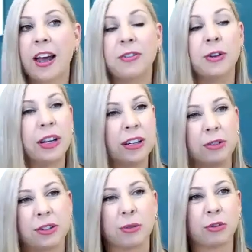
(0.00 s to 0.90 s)
if you need to
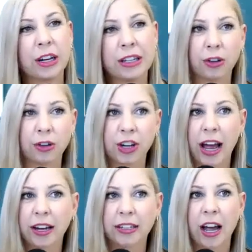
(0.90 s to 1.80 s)
do some research
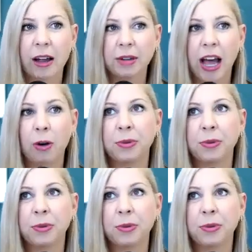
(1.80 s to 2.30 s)
ahead of time to help